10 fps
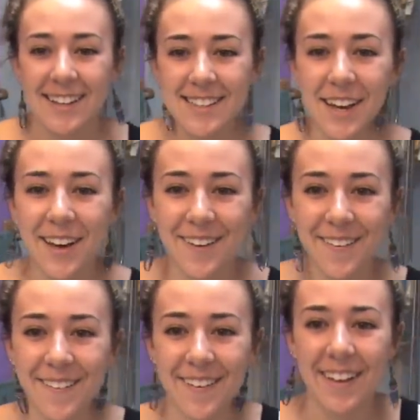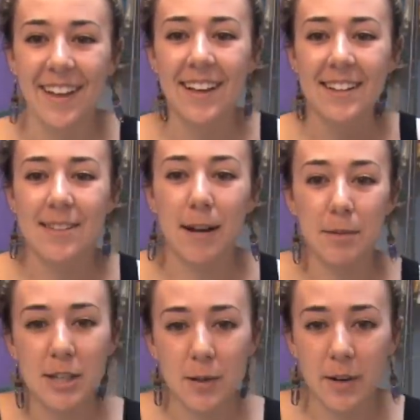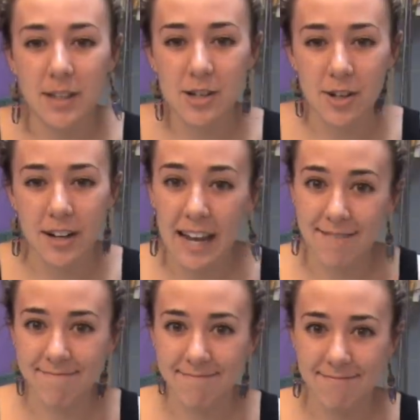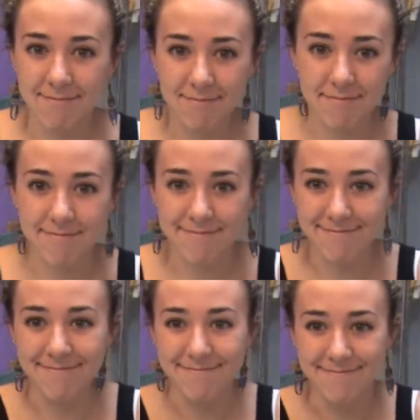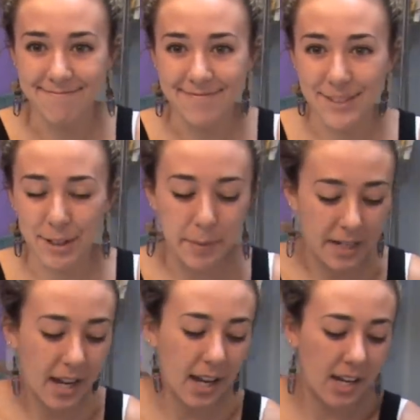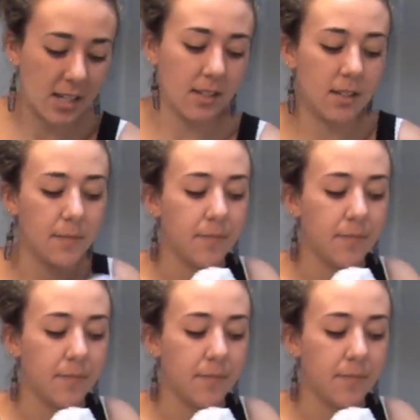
So, so I'm just gonna wear this shirt again. Creepy eyes.